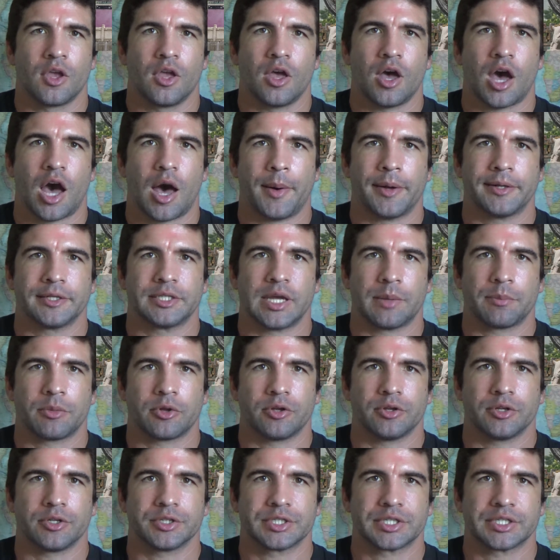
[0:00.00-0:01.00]
Ama
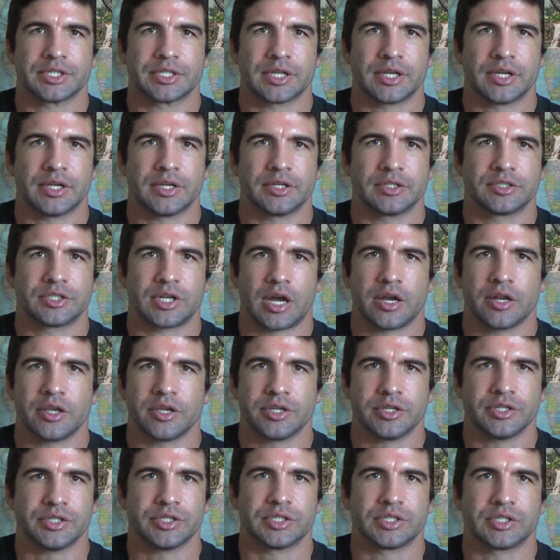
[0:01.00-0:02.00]
Temple is just a
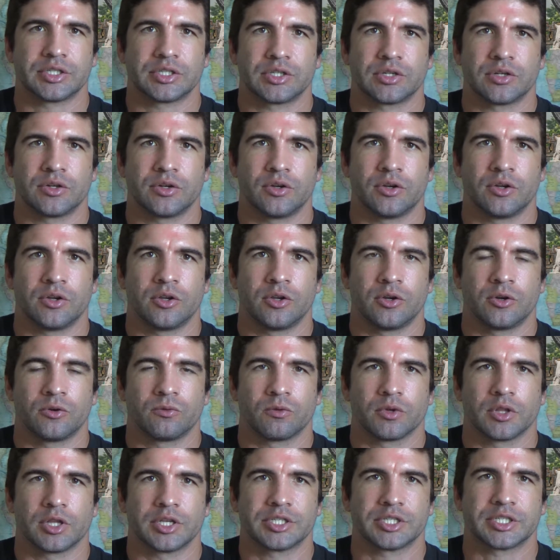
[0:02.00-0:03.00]
Chinese
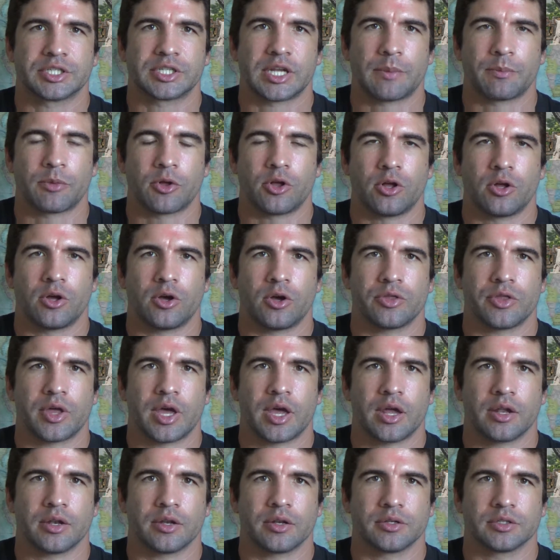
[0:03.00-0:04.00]
religious temple, and
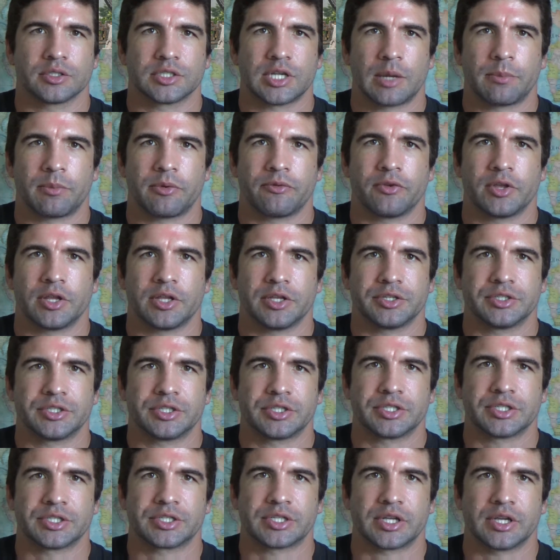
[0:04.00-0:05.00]
then Taipa Village is
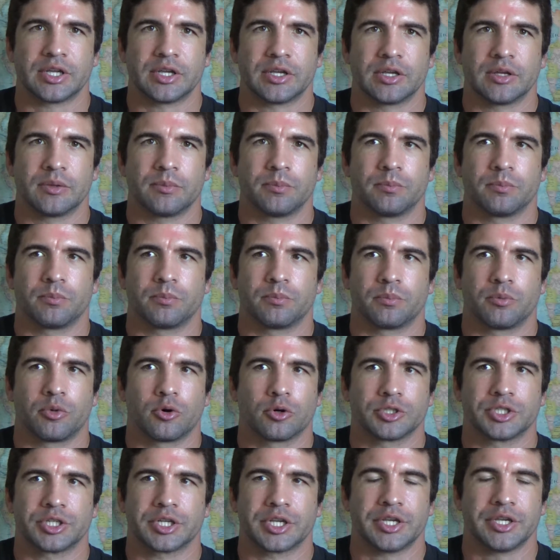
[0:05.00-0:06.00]
just a
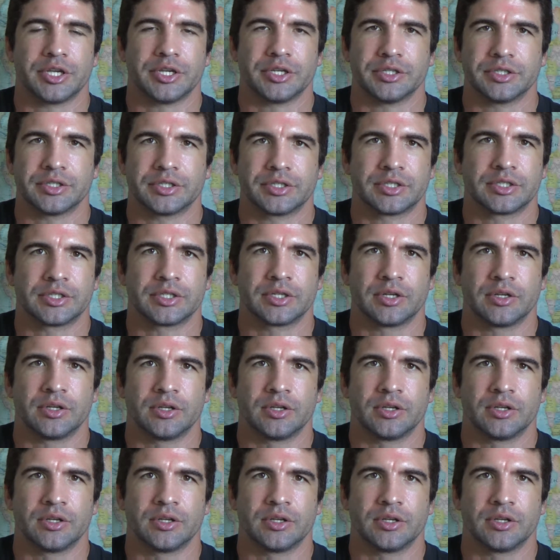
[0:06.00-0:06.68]
Portuguese